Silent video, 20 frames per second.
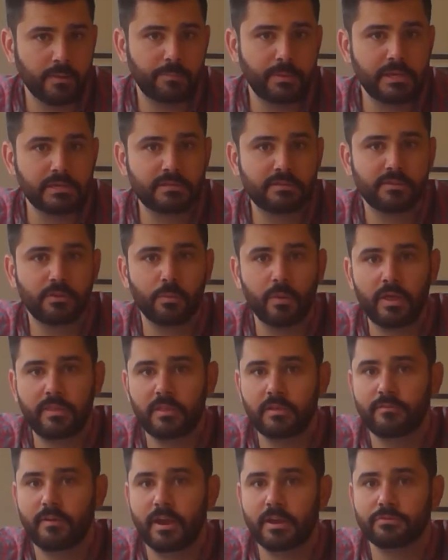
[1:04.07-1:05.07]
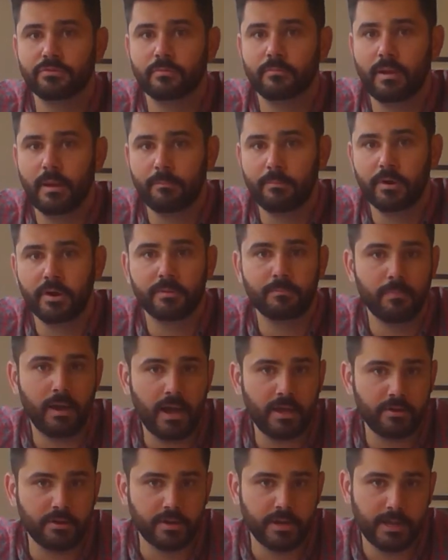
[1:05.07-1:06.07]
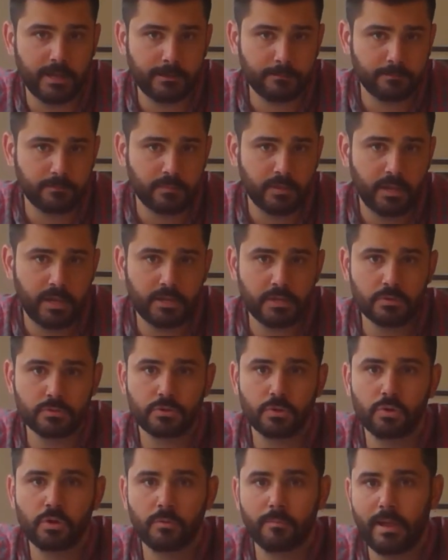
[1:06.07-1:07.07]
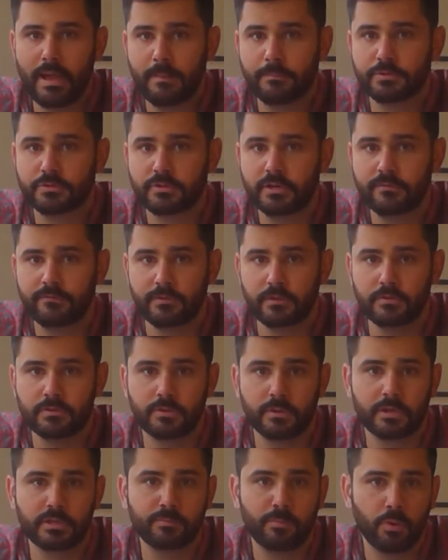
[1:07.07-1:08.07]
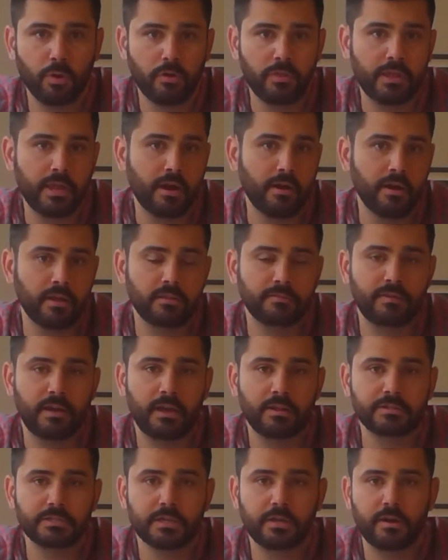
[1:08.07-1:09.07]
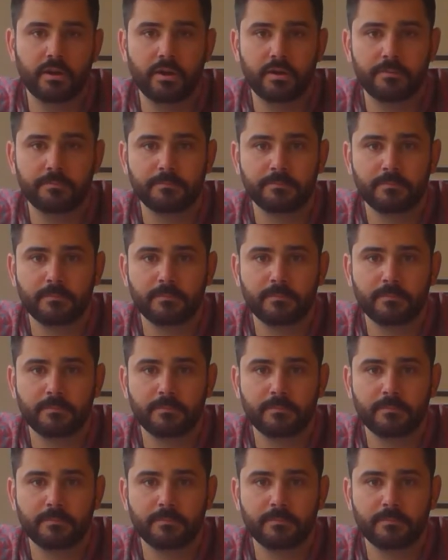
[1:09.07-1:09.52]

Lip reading: a piece of the way the event is remembered in modern day, and use Google Maps Street View to explore the area the violence occurred.